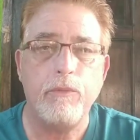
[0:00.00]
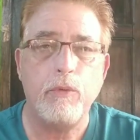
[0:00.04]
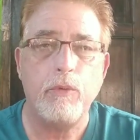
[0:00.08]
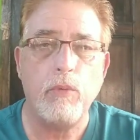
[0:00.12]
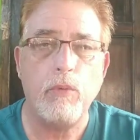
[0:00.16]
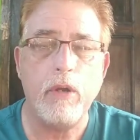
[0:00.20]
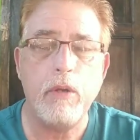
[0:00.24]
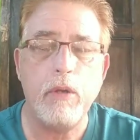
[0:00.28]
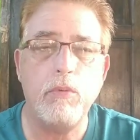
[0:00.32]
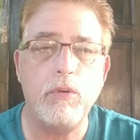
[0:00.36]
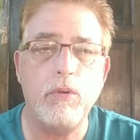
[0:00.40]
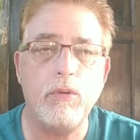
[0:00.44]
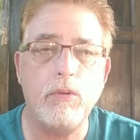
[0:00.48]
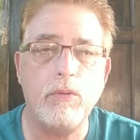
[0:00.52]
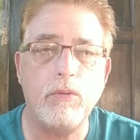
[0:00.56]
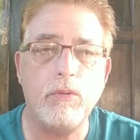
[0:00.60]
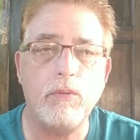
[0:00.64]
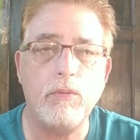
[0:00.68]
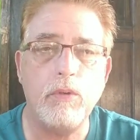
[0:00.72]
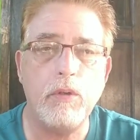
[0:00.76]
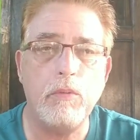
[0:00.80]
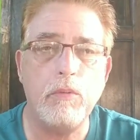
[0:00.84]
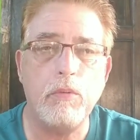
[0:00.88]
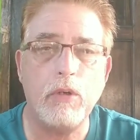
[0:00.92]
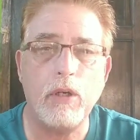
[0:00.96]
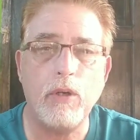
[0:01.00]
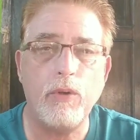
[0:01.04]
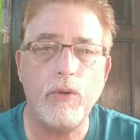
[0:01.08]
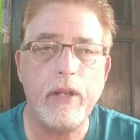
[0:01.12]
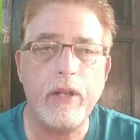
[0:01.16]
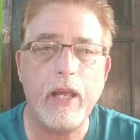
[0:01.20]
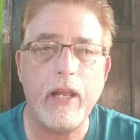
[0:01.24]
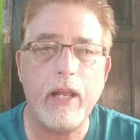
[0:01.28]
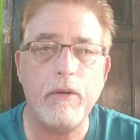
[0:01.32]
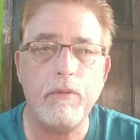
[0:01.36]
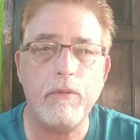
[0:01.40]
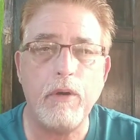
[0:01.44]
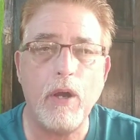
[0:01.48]
we will go
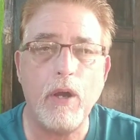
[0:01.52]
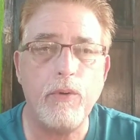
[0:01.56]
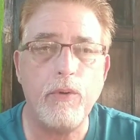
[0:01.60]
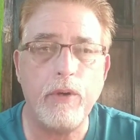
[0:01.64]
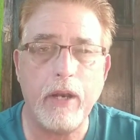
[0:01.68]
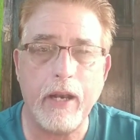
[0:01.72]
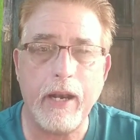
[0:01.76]
down that road.